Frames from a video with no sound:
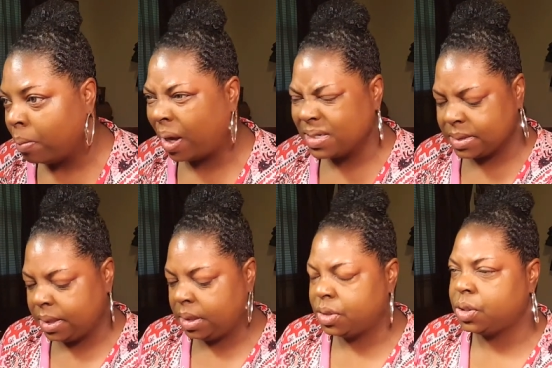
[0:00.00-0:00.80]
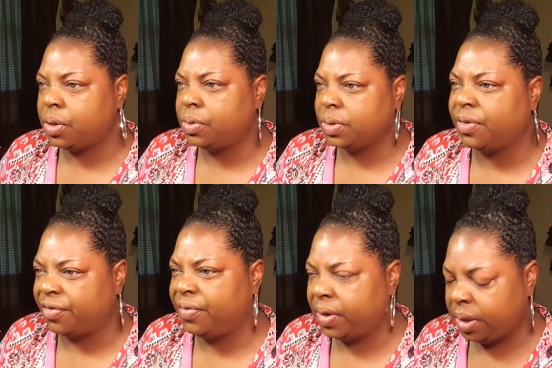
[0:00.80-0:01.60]
My skin turns a
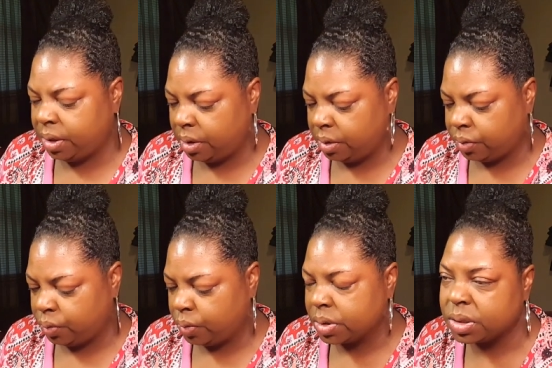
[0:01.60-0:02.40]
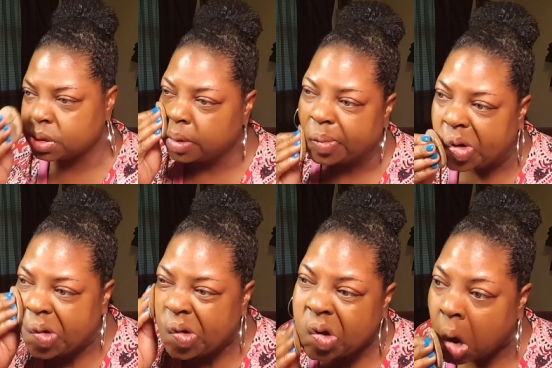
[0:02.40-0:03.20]
funny color during the summer.
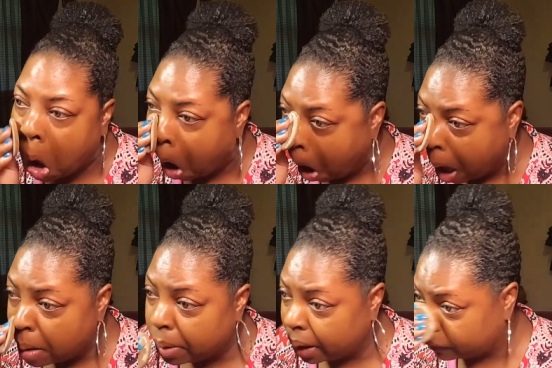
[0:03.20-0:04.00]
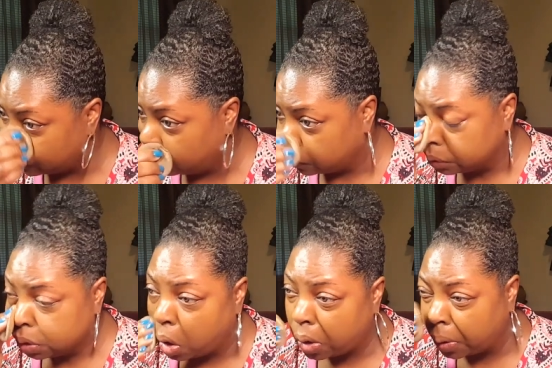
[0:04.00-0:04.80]
I'm going to have to go
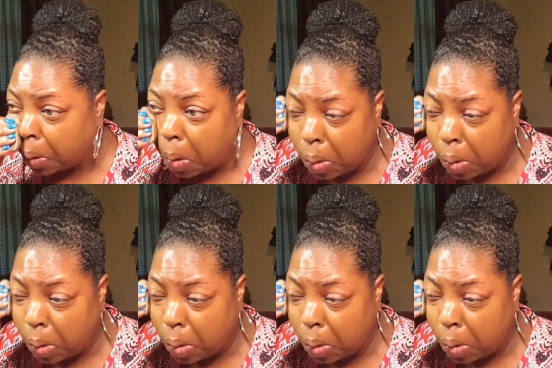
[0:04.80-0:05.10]
darker.